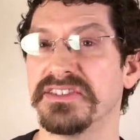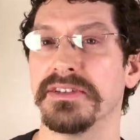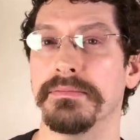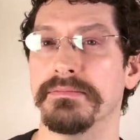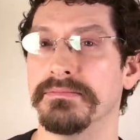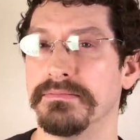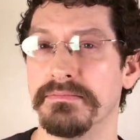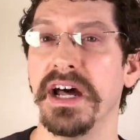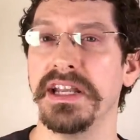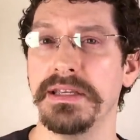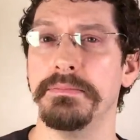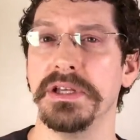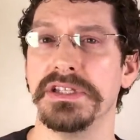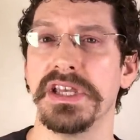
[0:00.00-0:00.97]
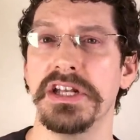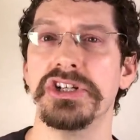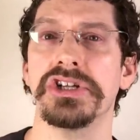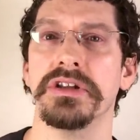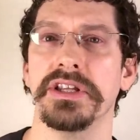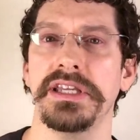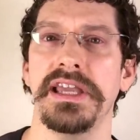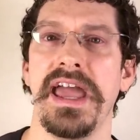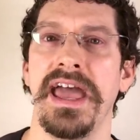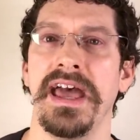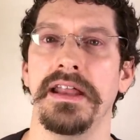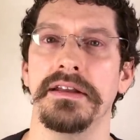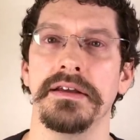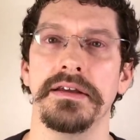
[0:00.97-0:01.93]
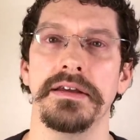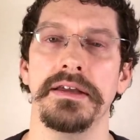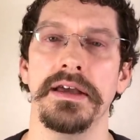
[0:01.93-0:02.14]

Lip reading: some money potentially and